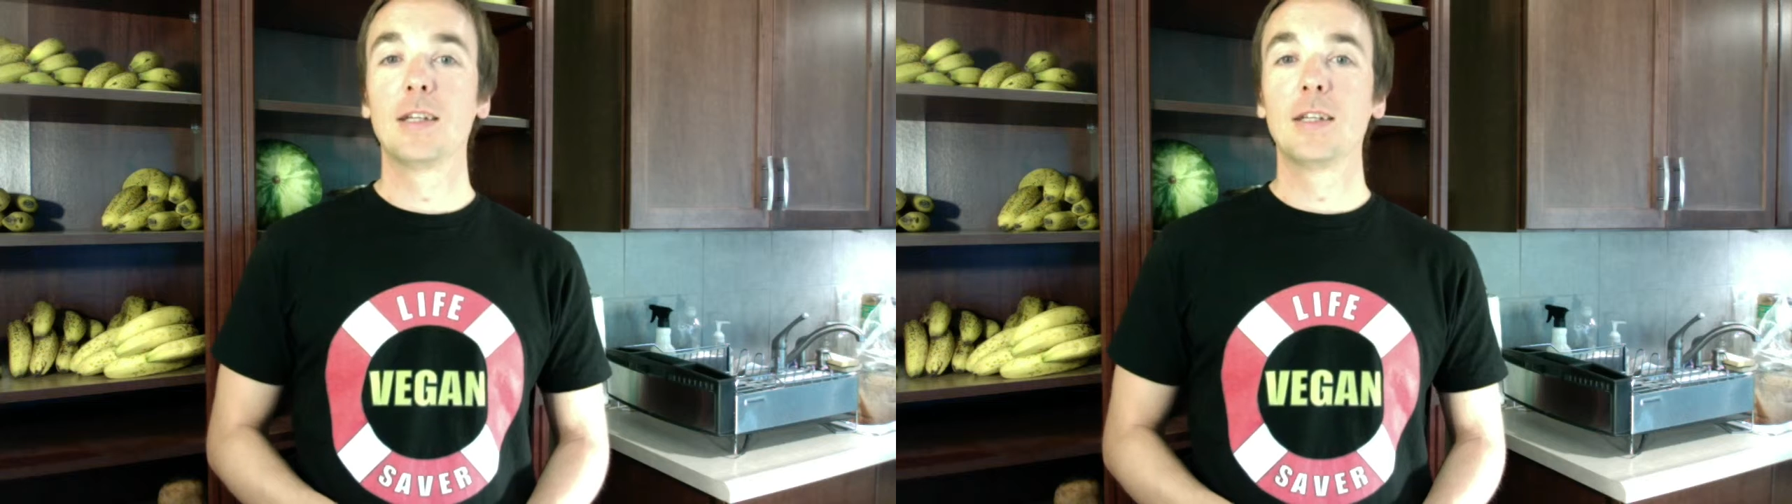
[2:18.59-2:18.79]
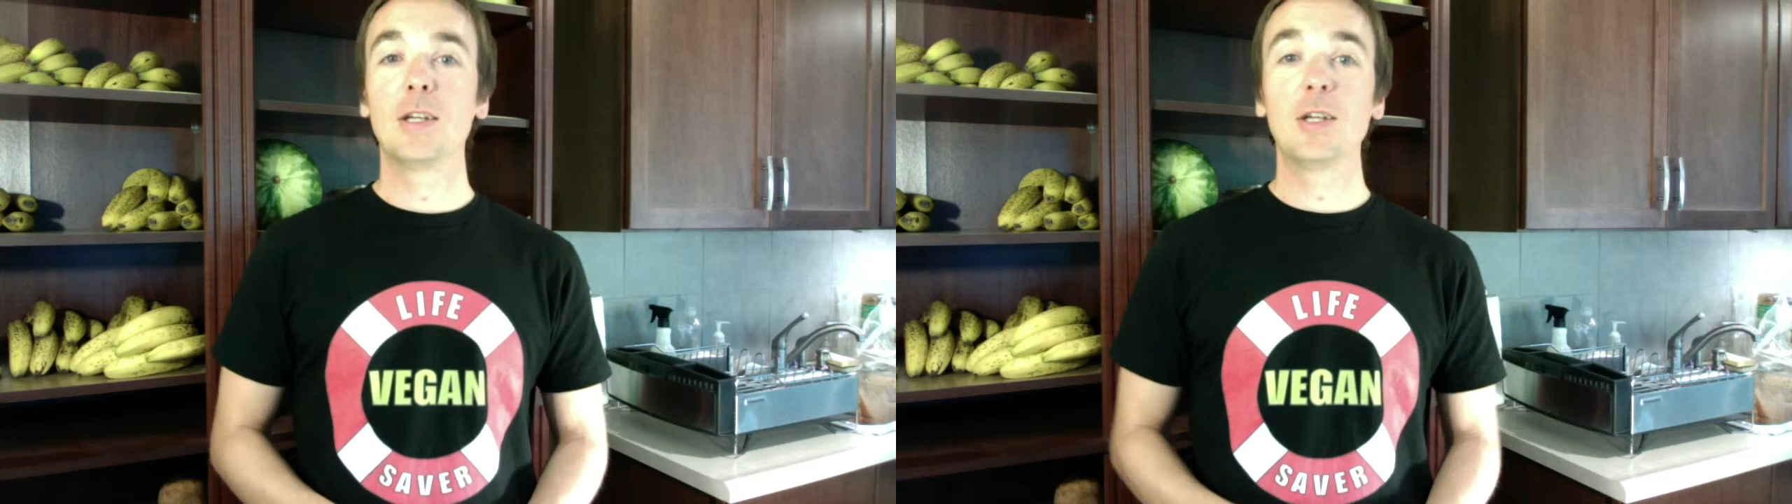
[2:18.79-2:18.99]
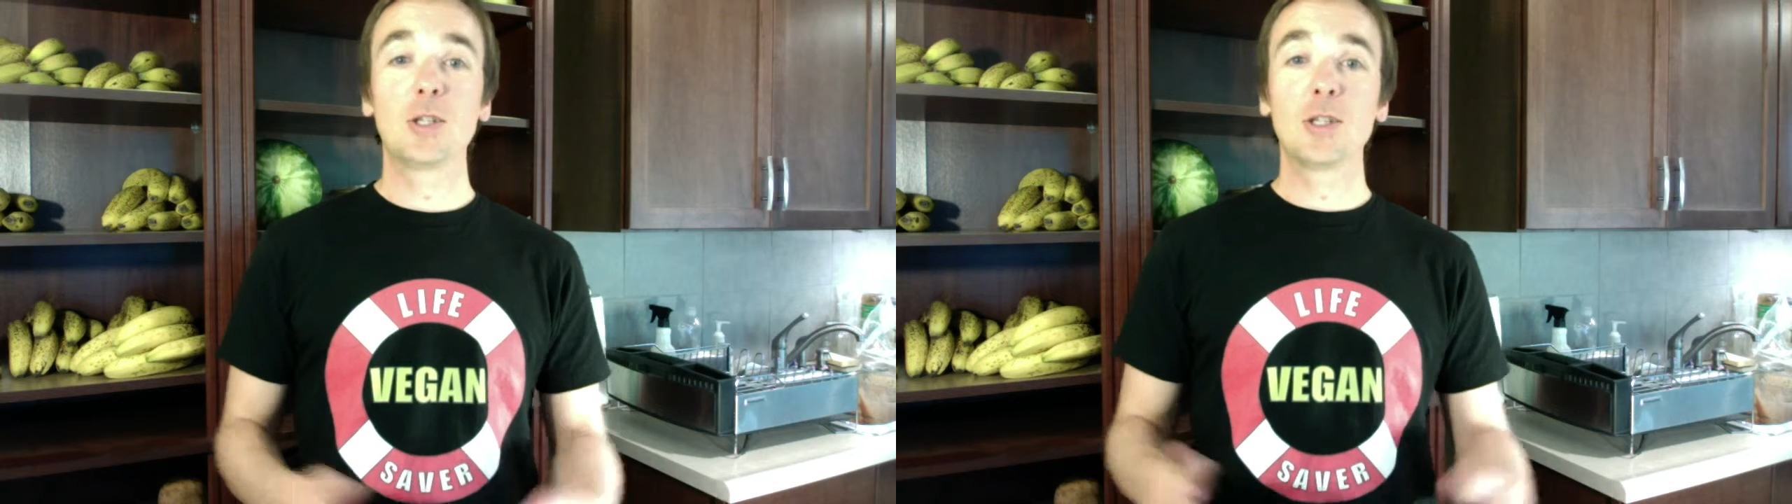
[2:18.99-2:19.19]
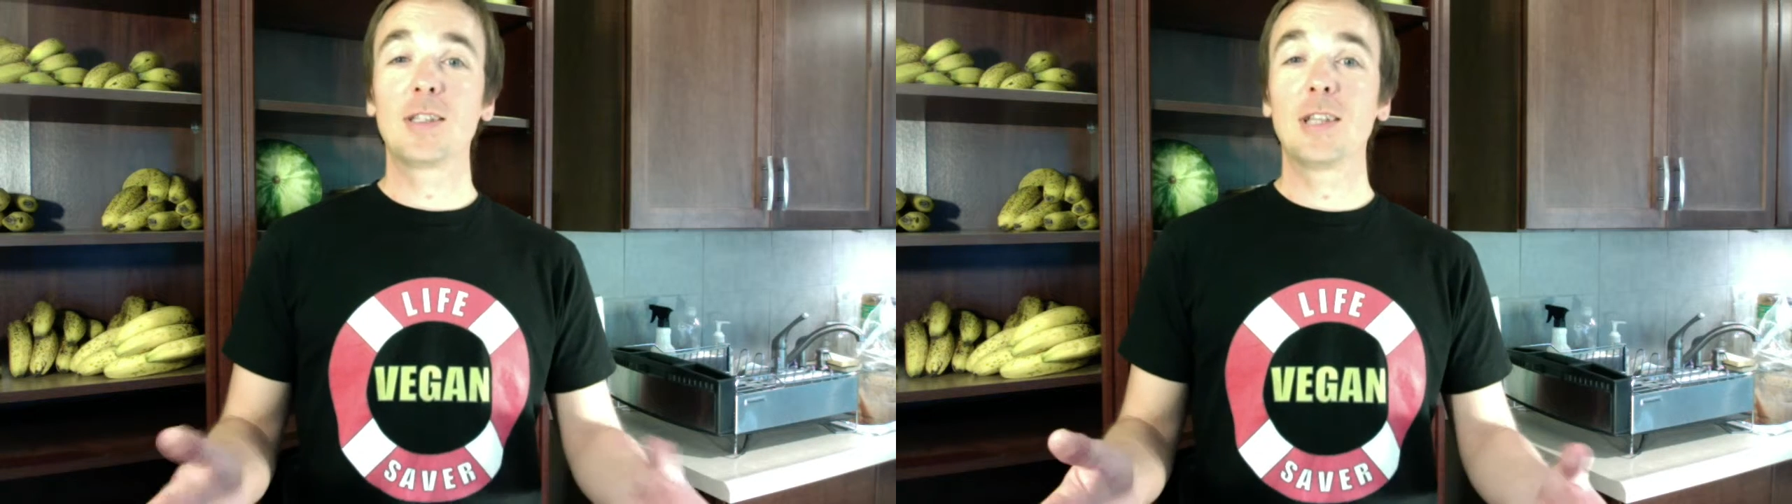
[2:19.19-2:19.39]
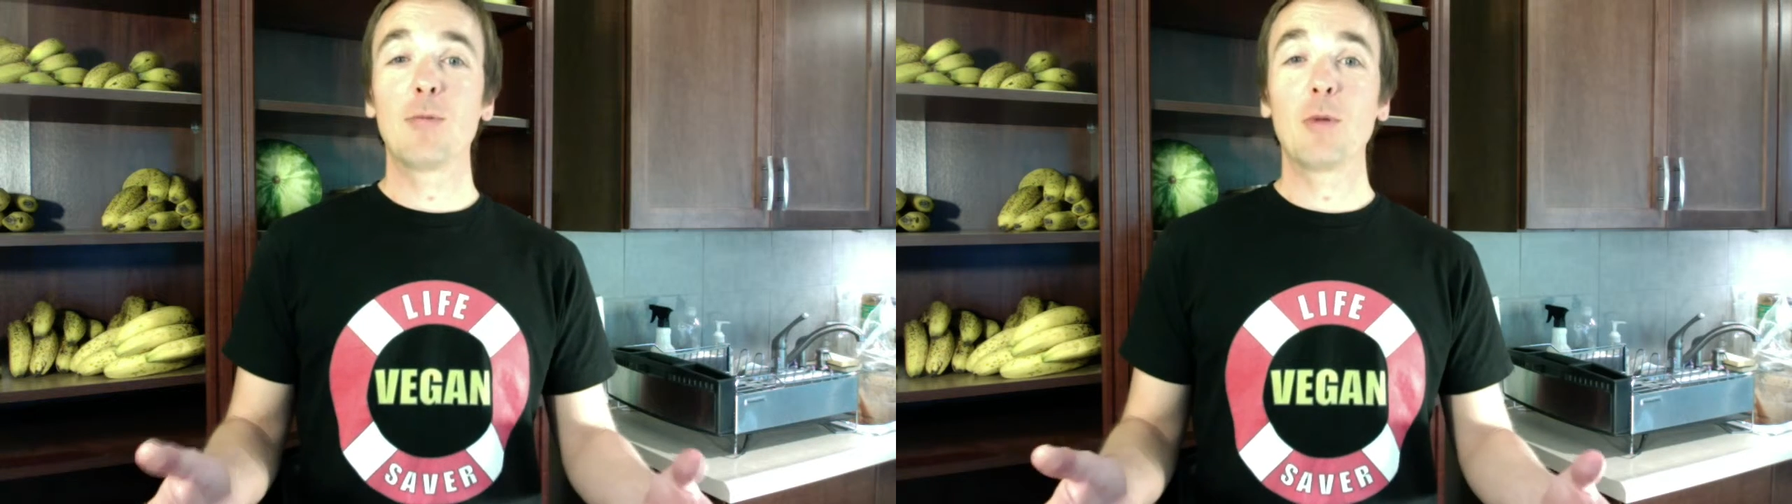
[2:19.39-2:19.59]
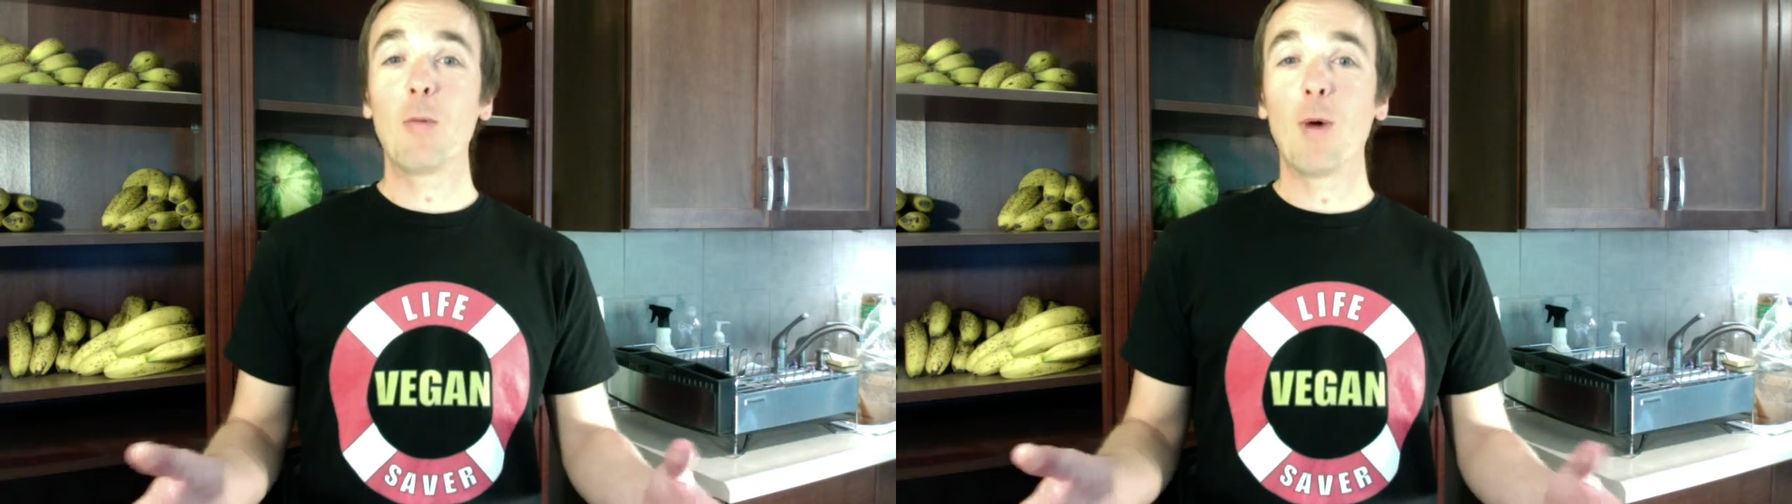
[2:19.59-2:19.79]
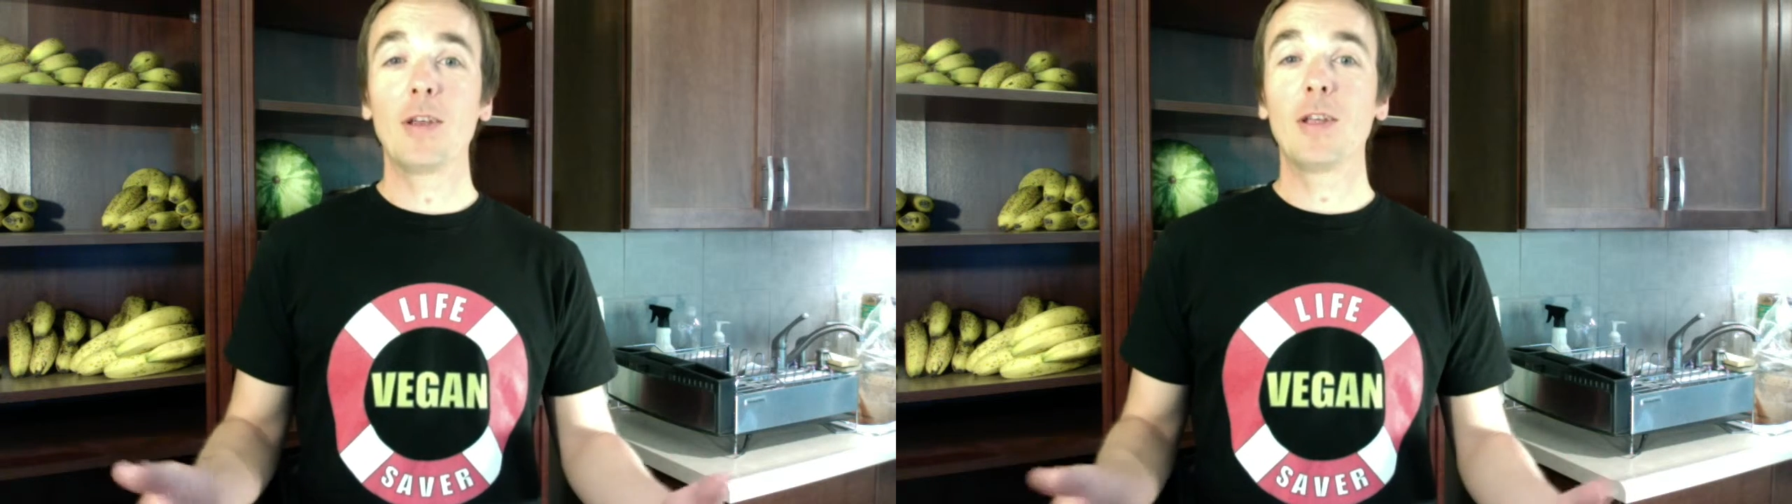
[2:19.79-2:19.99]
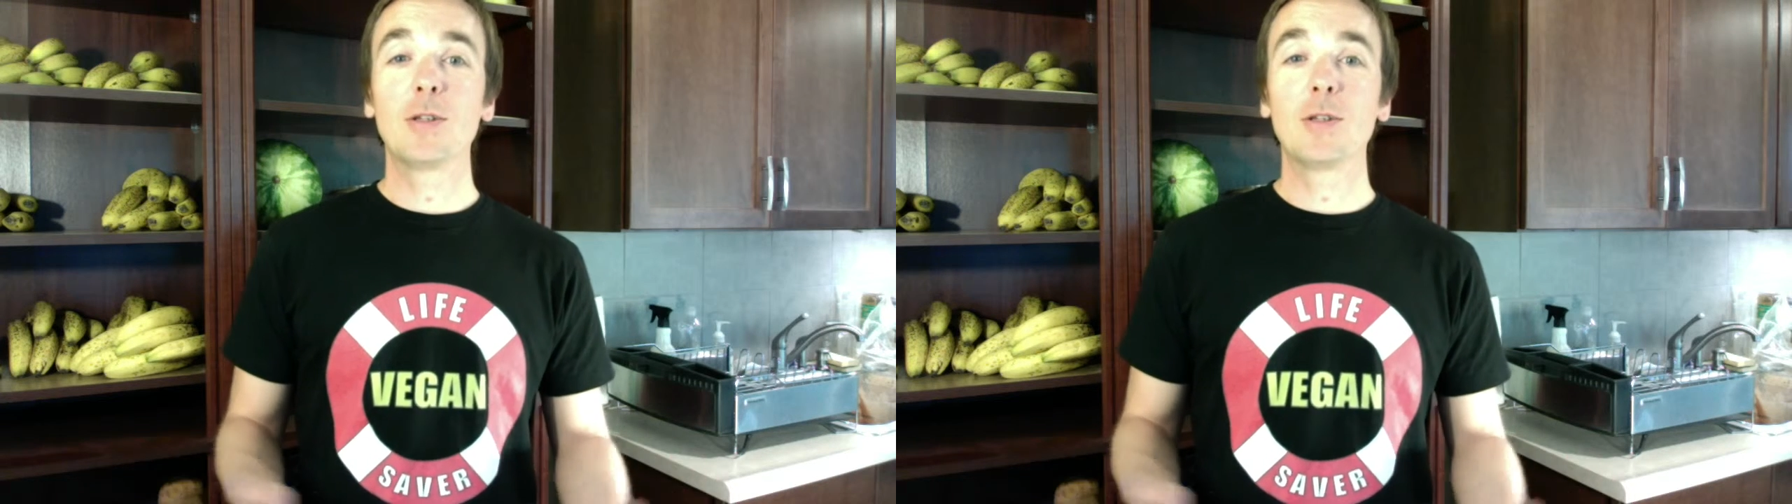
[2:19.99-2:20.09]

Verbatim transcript: Do you just think we want